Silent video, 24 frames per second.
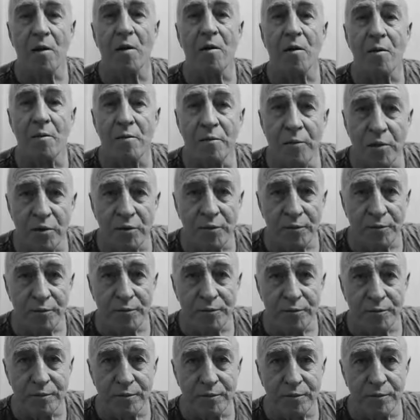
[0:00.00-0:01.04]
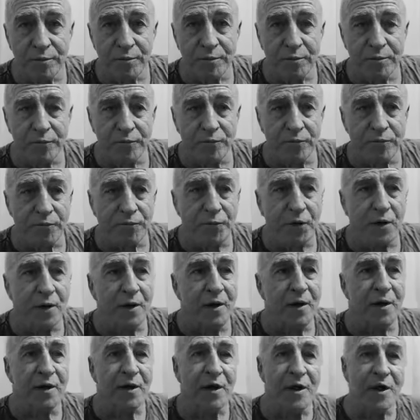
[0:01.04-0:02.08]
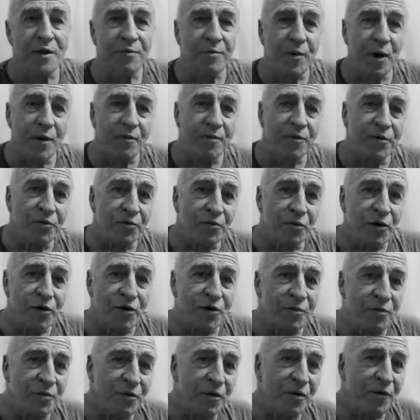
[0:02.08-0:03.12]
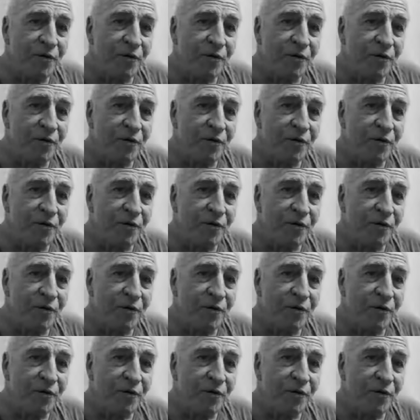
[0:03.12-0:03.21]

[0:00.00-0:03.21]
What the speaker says: boom. Keep up the rhythm of